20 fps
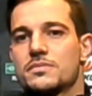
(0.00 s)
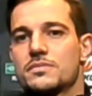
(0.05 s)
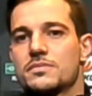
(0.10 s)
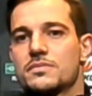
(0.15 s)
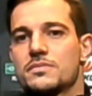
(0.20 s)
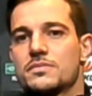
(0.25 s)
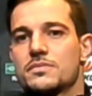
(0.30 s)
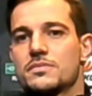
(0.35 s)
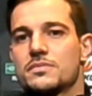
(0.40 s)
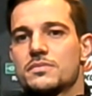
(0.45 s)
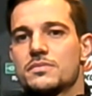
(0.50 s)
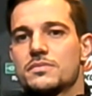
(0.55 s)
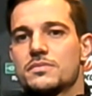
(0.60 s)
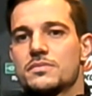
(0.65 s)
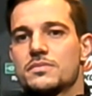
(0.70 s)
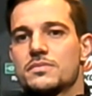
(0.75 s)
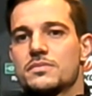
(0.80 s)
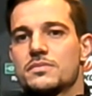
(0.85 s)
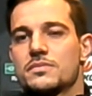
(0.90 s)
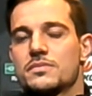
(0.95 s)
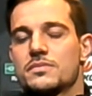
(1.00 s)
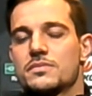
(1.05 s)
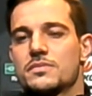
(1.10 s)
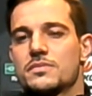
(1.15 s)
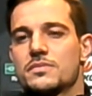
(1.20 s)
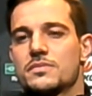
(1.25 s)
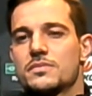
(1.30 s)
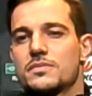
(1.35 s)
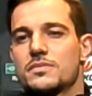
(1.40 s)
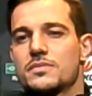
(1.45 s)

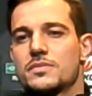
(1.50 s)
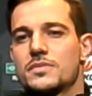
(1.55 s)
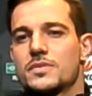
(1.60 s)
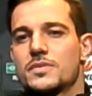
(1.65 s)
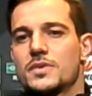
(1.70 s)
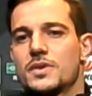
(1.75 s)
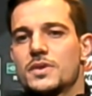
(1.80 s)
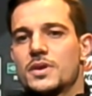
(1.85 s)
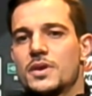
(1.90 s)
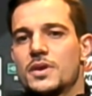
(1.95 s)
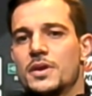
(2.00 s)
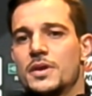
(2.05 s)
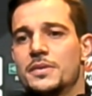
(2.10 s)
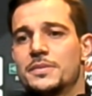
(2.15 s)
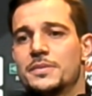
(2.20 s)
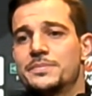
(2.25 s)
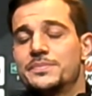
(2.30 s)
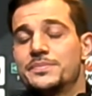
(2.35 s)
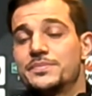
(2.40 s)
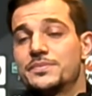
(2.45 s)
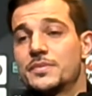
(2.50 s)
Nobody speaks.